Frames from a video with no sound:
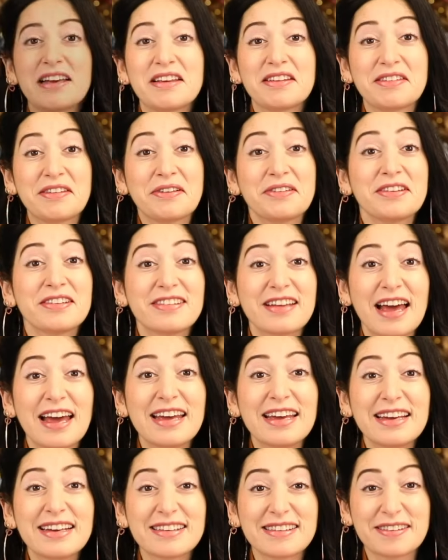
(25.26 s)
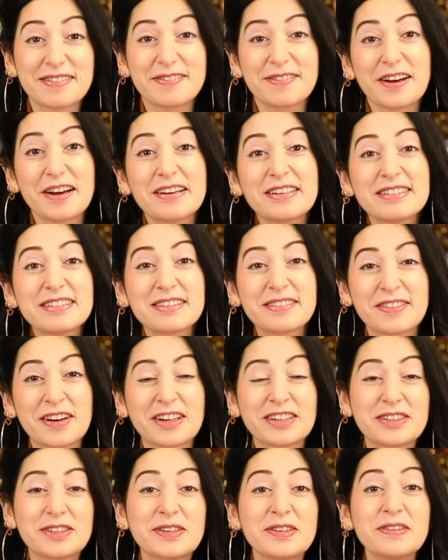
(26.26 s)
So today is the first of
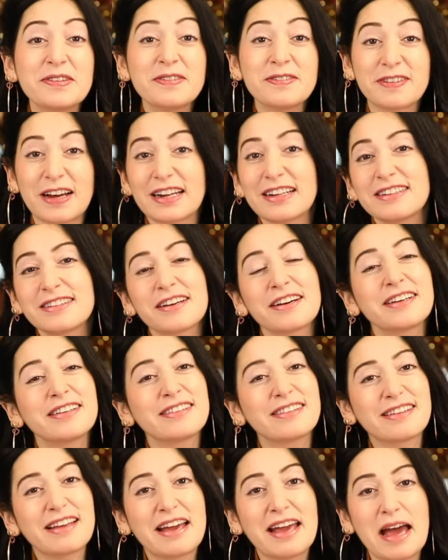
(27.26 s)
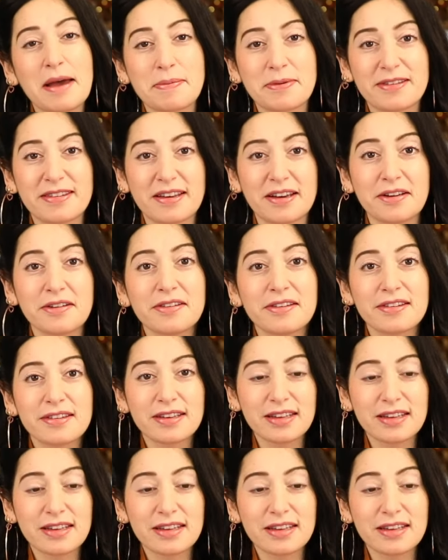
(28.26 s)
our 2 Valentine's Day episodes,